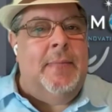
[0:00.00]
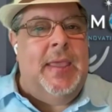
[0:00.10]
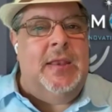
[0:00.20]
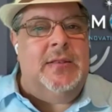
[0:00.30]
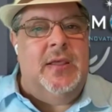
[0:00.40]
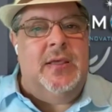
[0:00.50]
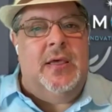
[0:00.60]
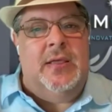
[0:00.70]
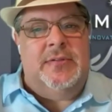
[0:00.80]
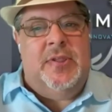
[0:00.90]
mean,
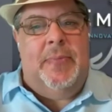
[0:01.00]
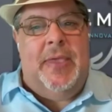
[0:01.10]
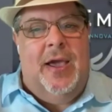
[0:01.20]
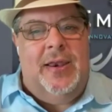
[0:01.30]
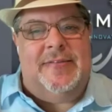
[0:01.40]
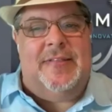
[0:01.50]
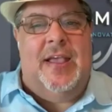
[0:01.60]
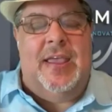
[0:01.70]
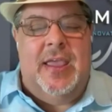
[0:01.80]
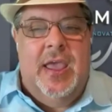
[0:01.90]
uh, to be honest,
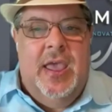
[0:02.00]
I...